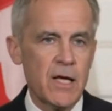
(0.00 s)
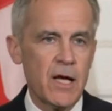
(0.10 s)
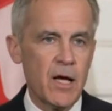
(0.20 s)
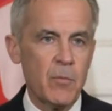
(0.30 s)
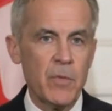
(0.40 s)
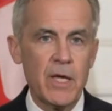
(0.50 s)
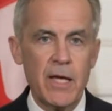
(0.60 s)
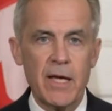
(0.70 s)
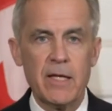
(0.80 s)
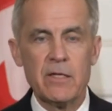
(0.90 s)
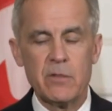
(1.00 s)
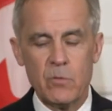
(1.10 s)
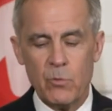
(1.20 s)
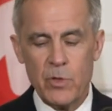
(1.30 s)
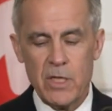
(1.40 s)
And
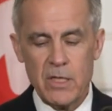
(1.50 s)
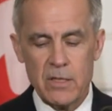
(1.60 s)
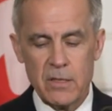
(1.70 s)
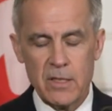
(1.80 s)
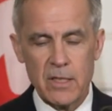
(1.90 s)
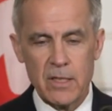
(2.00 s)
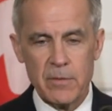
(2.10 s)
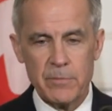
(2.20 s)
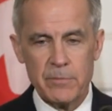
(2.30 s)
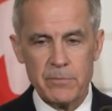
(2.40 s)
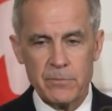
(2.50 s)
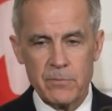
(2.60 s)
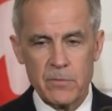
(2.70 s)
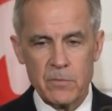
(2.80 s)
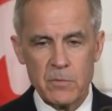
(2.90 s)
we
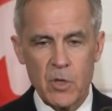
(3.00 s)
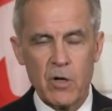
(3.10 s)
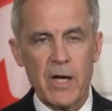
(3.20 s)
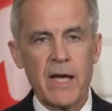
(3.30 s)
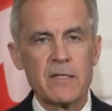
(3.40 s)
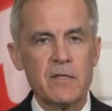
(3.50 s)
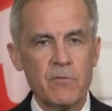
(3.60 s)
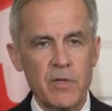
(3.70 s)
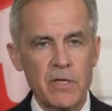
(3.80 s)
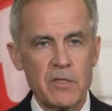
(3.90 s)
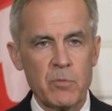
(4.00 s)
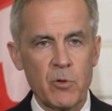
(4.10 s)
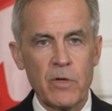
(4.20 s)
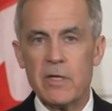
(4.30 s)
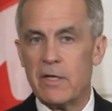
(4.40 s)
are actively
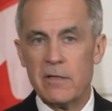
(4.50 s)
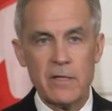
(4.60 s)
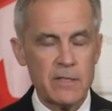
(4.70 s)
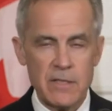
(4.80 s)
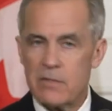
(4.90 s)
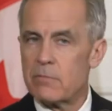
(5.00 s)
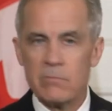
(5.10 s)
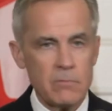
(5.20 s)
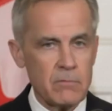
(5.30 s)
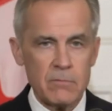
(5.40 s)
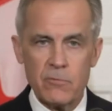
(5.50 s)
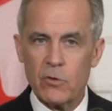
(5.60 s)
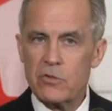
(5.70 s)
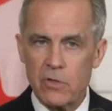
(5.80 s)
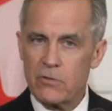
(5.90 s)
exploring, and this,
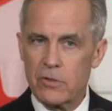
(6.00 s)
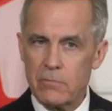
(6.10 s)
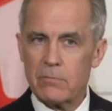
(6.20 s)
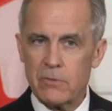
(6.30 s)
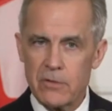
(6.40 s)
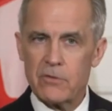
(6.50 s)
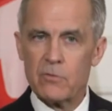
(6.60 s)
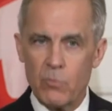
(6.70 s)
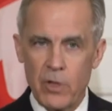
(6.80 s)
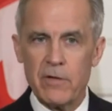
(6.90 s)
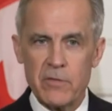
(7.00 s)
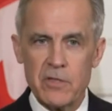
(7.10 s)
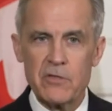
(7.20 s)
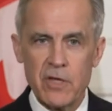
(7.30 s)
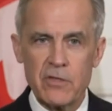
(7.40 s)
full disclosure, this is one of
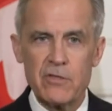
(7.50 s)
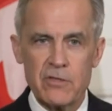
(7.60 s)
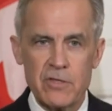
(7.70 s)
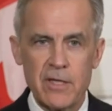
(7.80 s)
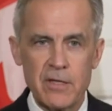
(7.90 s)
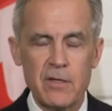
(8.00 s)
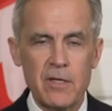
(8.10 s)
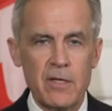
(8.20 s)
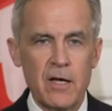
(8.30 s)
the discussions that